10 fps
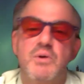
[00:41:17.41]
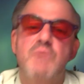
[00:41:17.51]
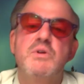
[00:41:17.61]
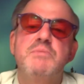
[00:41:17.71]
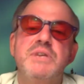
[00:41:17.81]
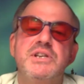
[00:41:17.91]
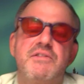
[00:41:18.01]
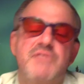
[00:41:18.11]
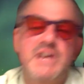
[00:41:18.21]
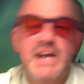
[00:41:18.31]
What would be
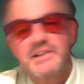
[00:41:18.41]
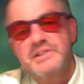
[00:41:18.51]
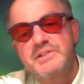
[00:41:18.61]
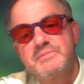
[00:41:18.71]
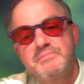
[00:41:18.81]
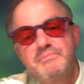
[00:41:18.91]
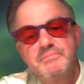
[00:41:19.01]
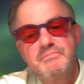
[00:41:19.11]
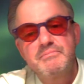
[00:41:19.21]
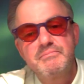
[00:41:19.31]
Jeffrey Hannah's
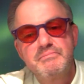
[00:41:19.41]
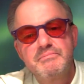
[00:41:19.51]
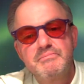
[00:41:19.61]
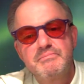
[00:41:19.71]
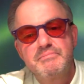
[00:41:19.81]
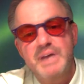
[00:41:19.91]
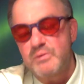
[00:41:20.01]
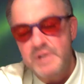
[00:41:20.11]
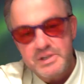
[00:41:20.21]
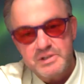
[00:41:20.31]
pet
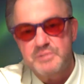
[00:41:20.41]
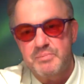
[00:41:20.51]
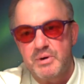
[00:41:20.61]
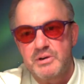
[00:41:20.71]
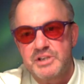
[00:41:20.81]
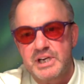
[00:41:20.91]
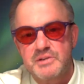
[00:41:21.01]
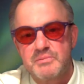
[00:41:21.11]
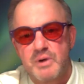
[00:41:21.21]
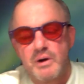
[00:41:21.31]
research project
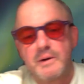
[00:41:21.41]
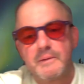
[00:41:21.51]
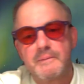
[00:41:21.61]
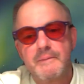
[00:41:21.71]
tomorrow?